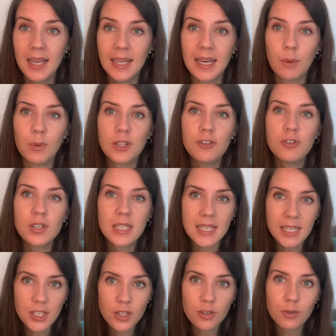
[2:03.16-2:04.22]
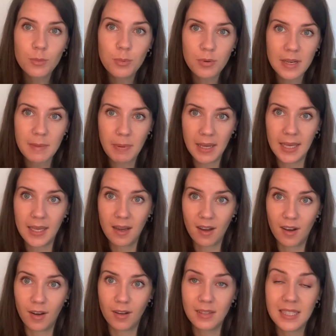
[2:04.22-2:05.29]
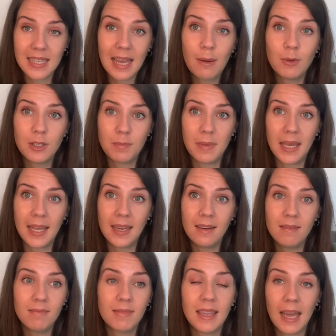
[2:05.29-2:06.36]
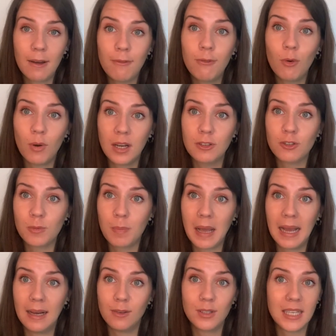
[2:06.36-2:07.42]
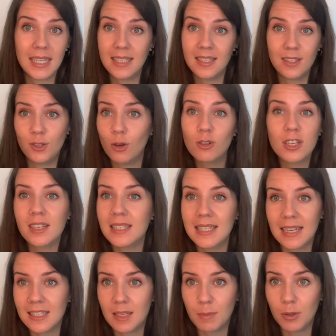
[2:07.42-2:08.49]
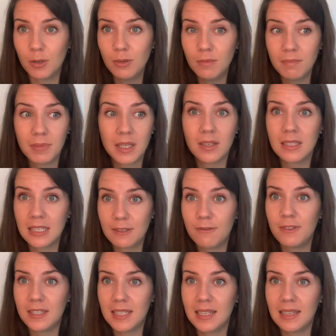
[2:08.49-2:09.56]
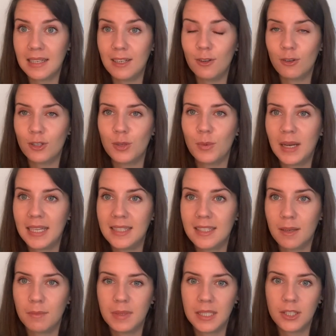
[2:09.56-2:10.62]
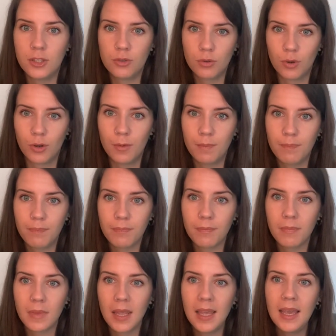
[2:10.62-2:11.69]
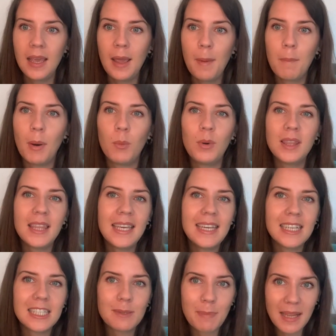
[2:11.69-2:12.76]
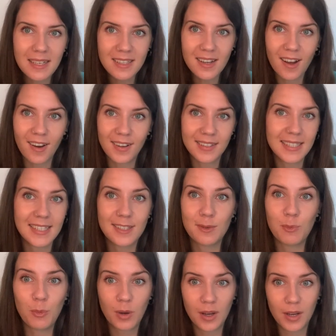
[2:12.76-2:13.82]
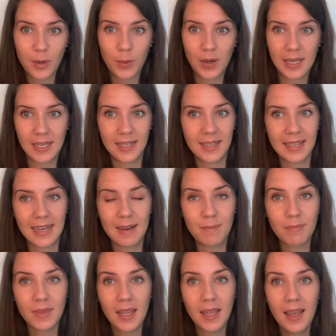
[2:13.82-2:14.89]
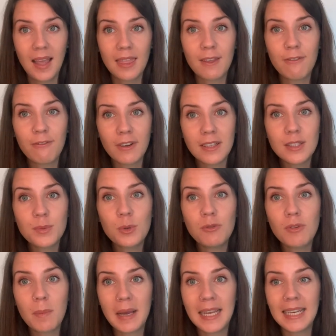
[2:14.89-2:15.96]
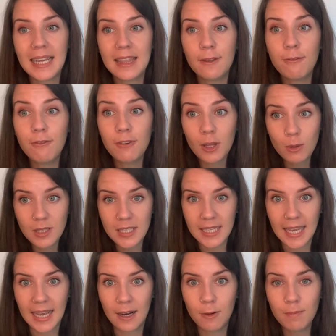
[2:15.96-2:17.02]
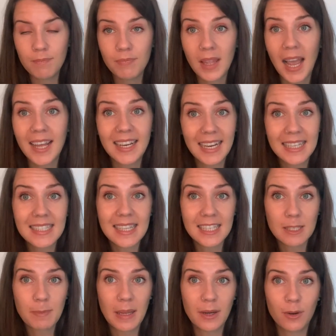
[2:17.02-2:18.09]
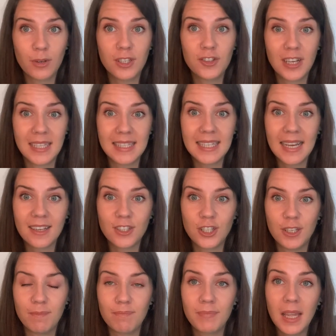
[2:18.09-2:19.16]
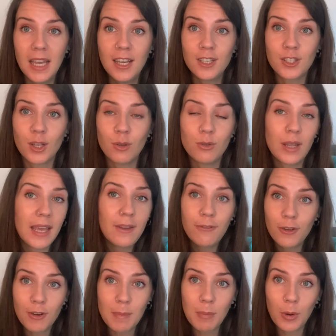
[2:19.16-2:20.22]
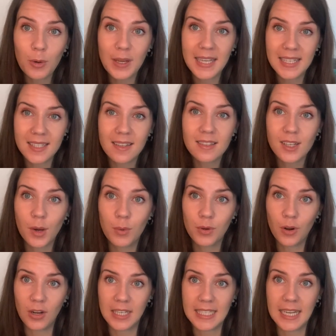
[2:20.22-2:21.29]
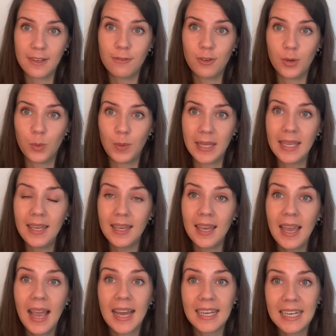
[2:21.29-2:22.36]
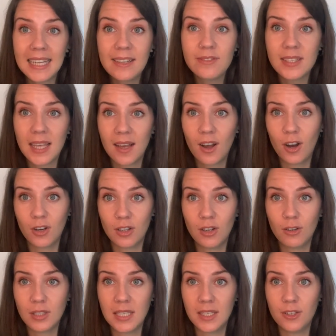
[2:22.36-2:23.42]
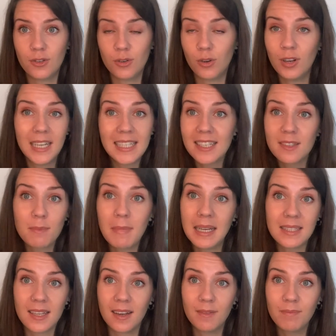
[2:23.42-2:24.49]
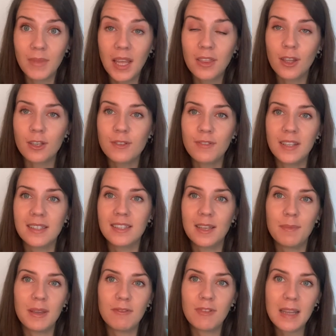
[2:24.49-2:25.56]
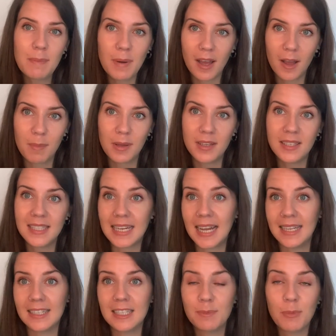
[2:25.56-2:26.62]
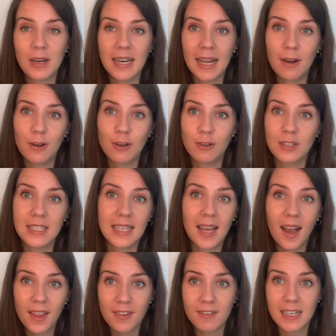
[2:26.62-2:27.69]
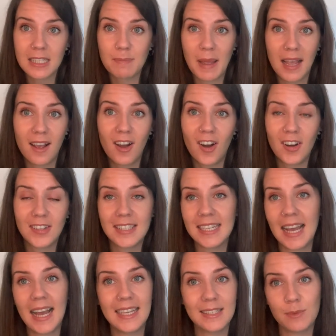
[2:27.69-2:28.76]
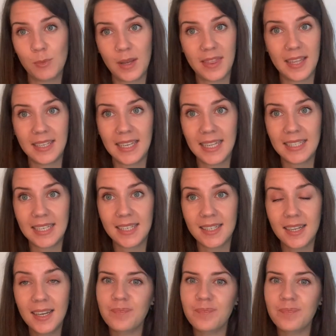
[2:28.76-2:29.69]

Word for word: now with traditional prepaid cards, that would mean that £400 is not accessible because it's physically locked away in somebody's drawer. But with the expend cards, it doesn't work quite like that. The funds will remain in the float account unless they're spent on a transaction. So if your employee does go on holiday for a week and leaves their card locked in a drawer, it doesn't matter. Those funds can be repurposed and spread out across the other expend cards as and when they're needed.